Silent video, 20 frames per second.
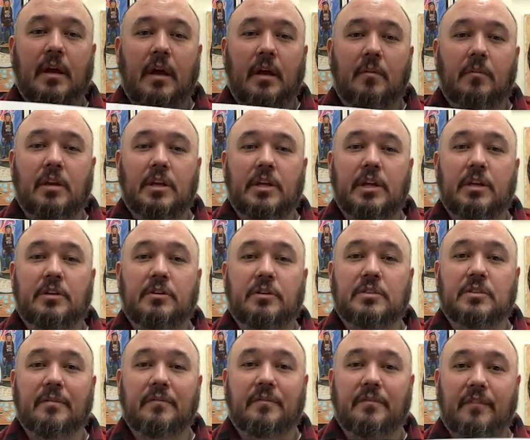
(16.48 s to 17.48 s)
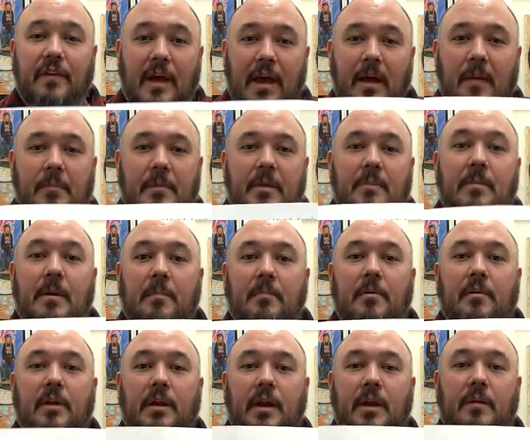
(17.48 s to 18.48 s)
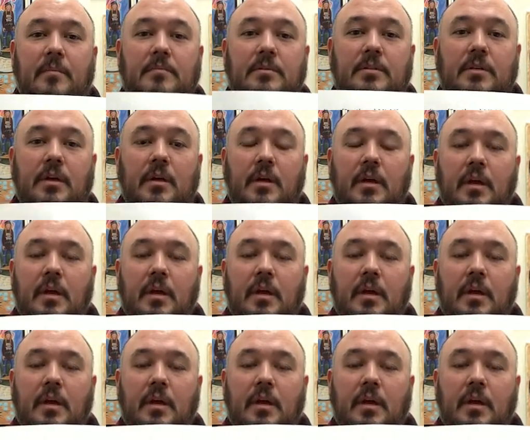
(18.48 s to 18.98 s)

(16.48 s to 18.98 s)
I want to teach you some family member names.